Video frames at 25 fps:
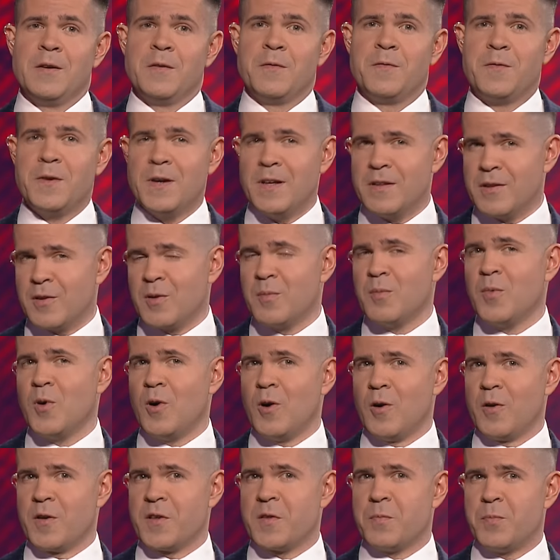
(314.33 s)

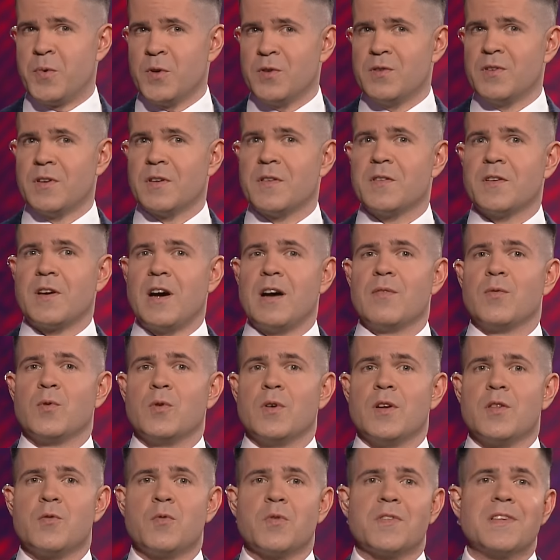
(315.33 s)
Furthermore, Sputnik's
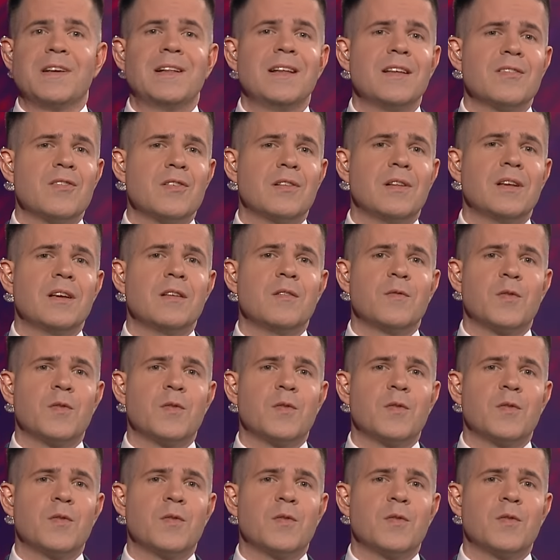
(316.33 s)
coverage was allegedly